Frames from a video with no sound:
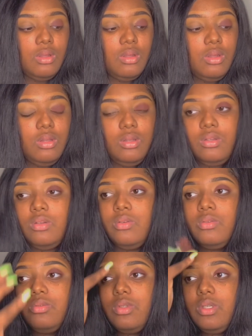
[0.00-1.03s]
And I'm going to do
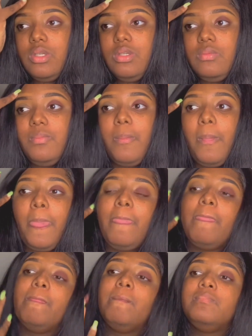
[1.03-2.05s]
it again.
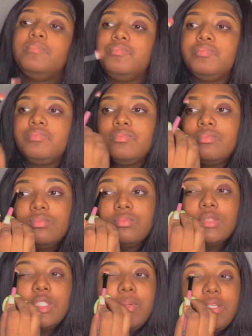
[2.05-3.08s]

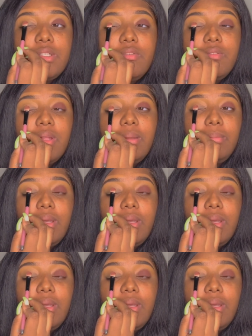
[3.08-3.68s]
Especially if, like me,